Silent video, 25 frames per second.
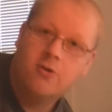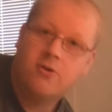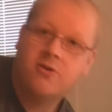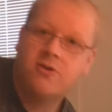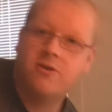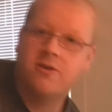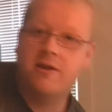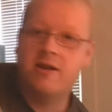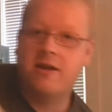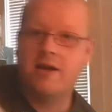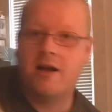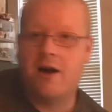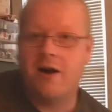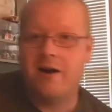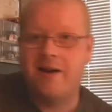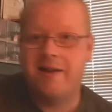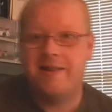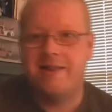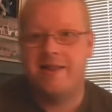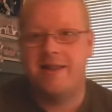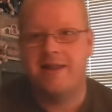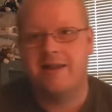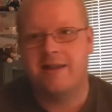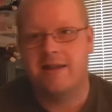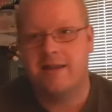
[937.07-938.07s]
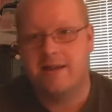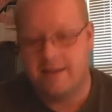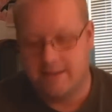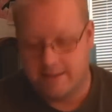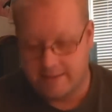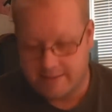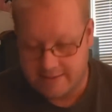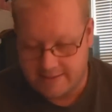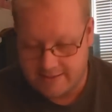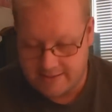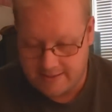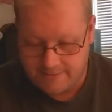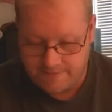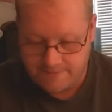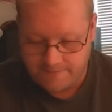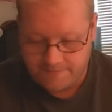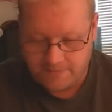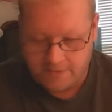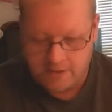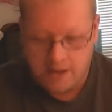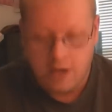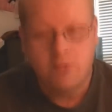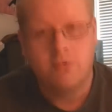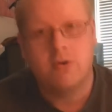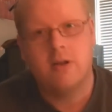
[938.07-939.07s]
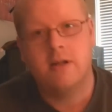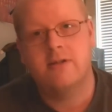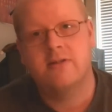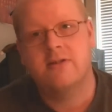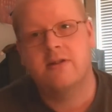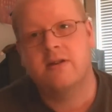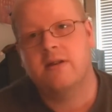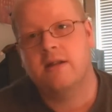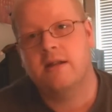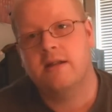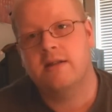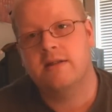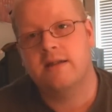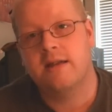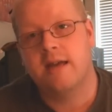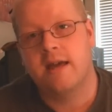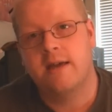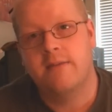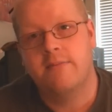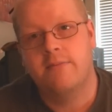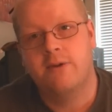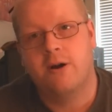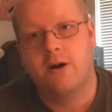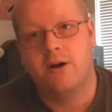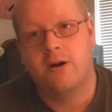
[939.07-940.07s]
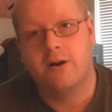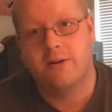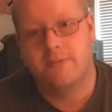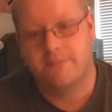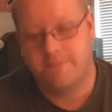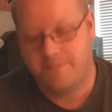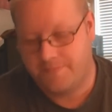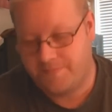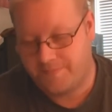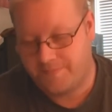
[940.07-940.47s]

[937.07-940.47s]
course, the odd thing is, when I was looking at the game card,